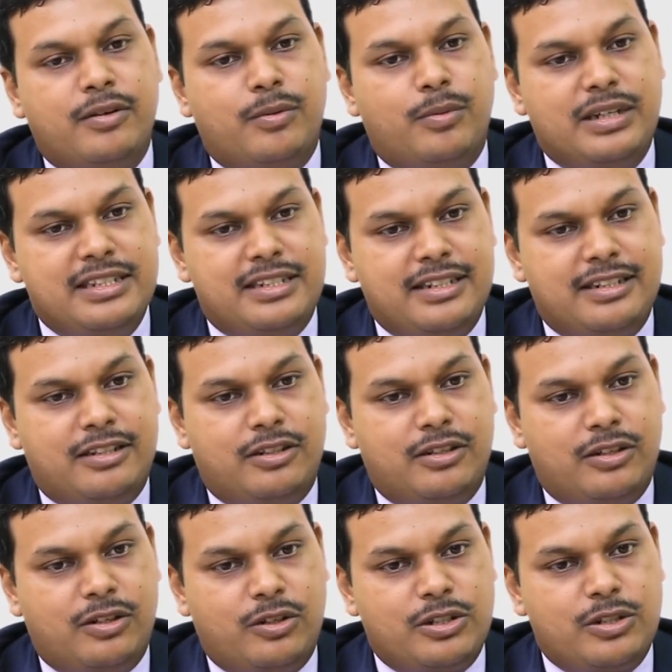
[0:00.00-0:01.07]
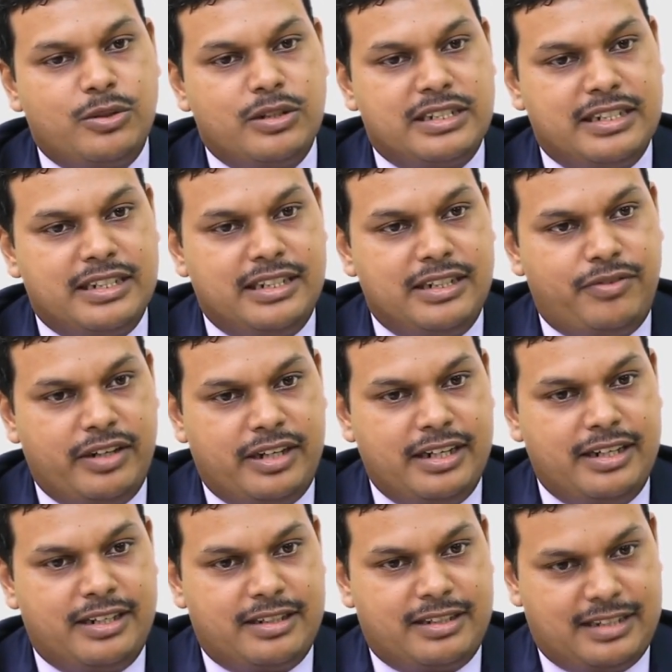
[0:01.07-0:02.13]
Once it grows to a
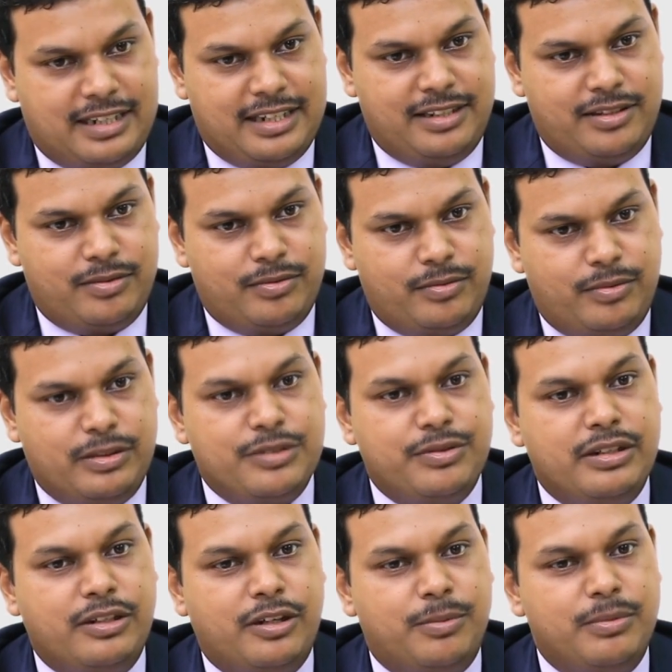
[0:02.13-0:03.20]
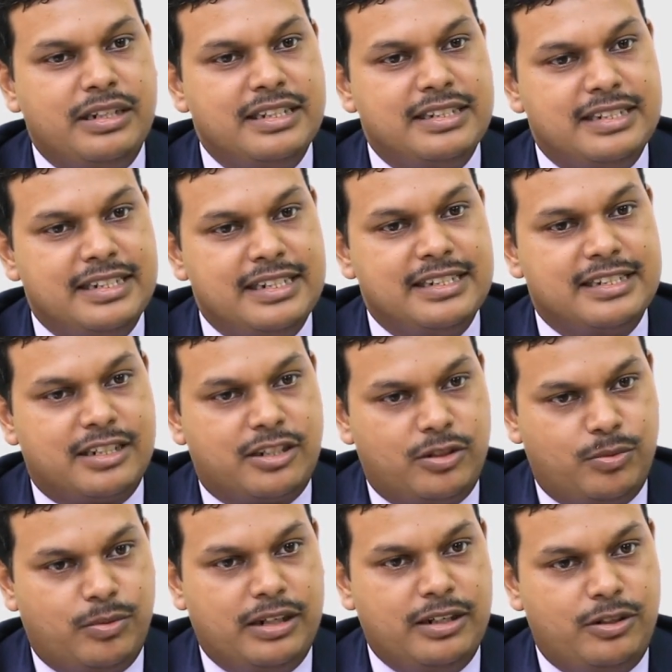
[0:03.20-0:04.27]
significant size, which we normally see is
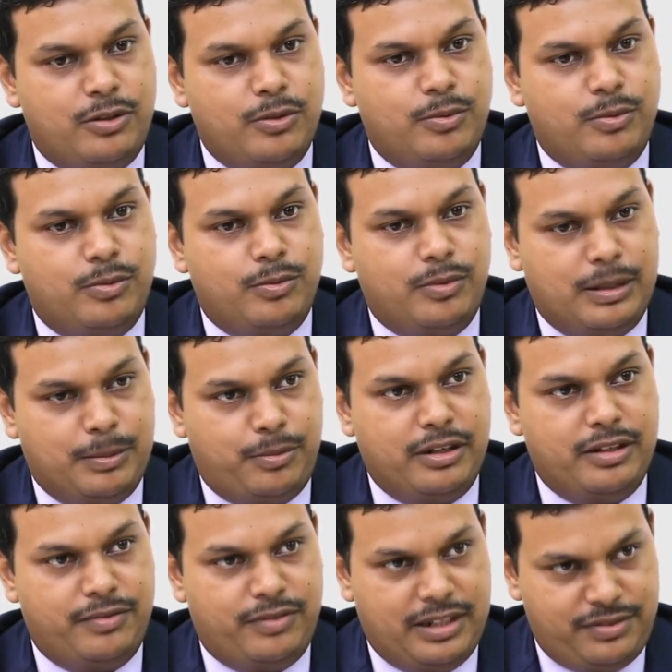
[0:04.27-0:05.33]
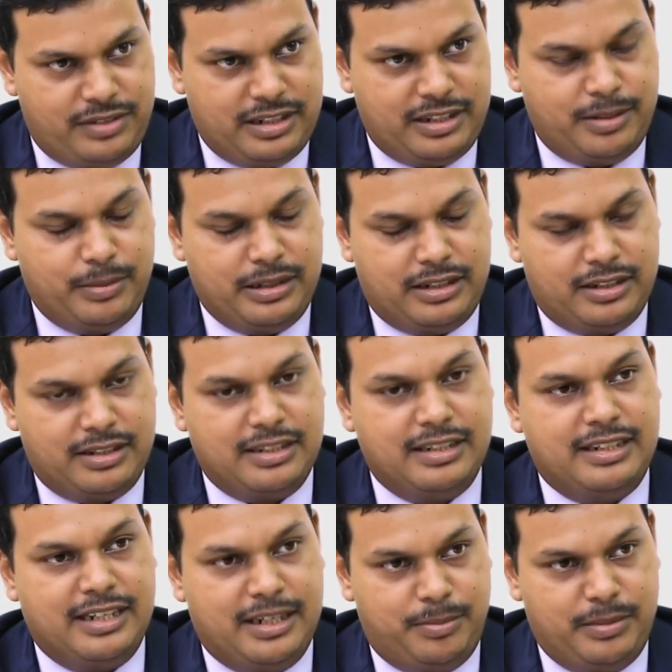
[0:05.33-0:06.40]
around 1 to 1.5 centimeters in
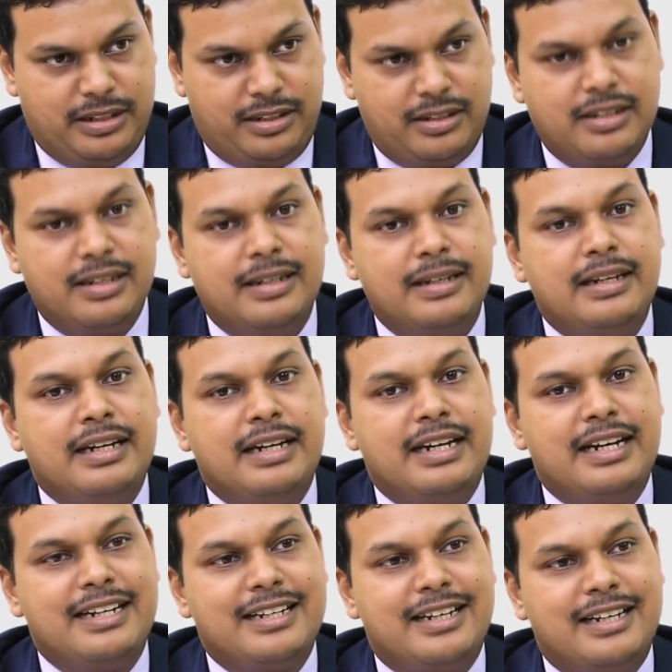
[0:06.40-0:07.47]
diameter, it